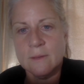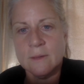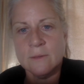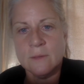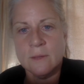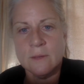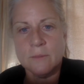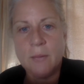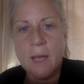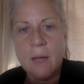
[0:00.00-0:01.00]
in the
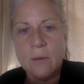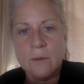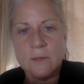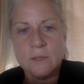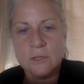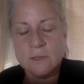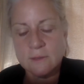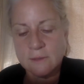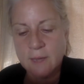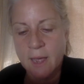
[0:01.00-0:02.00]
power that
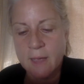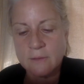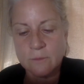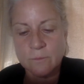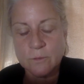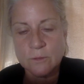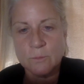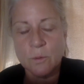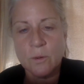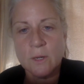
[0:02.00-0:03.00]
Jesus has of
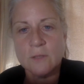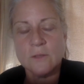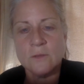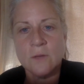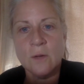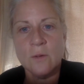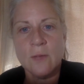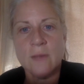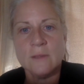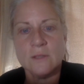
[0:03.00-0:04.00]
just pointing to, no,
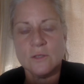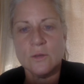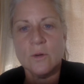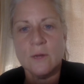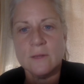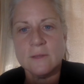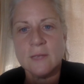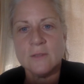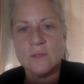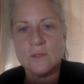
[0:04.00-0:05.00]
that's a choice.
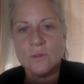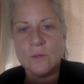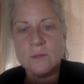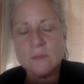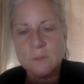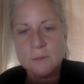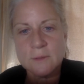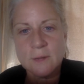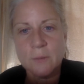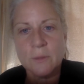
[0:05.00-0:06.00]
That's a choice to be
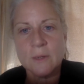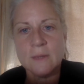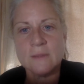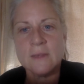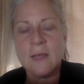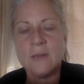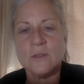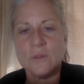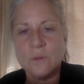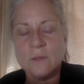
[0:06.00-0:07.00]
separate. It's not a
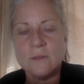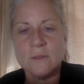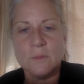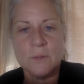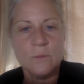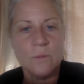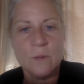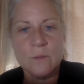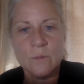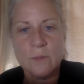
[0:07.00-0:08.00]
choice to be
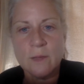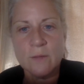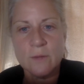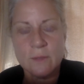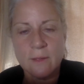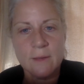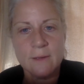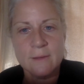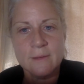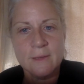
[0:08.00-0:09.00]
one with
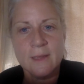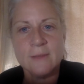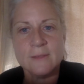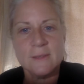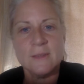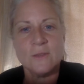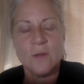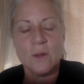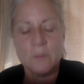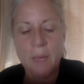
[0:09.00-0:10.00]
everything. It's
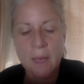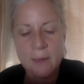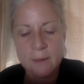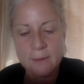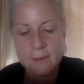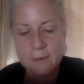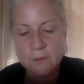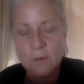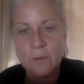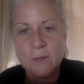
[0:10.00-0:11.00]
automatic.
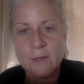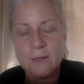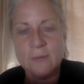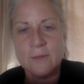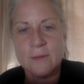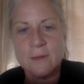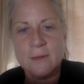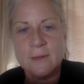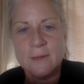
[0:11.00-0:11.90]
It's already given.